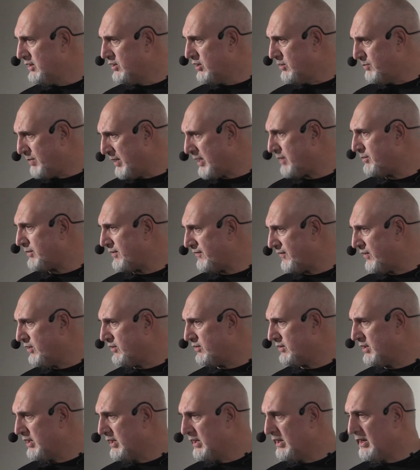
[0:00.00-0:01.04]
you pick up the
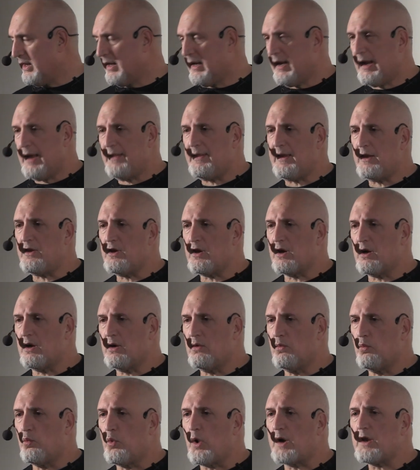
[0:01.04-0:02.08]
phone and then you
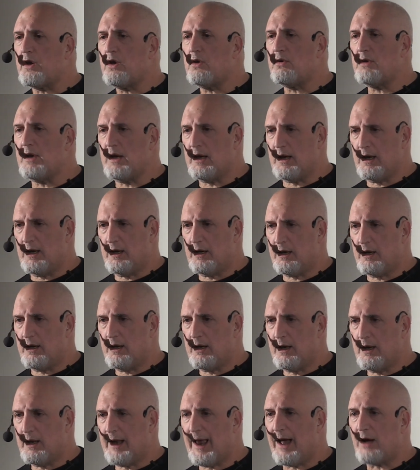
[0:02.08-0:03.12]
go, what do you need
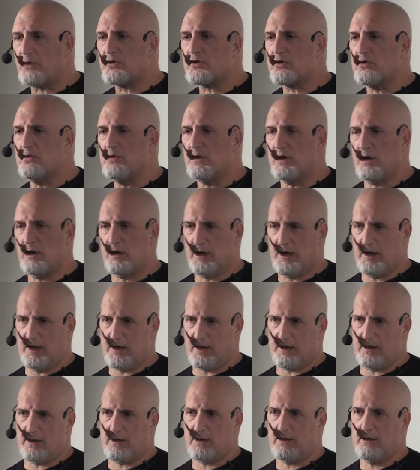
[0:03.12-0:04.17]
and how soon do you need
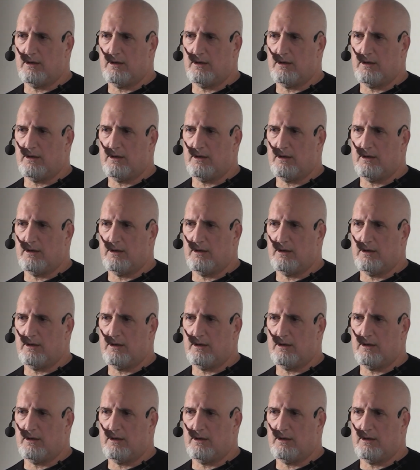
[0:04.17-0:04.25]
it?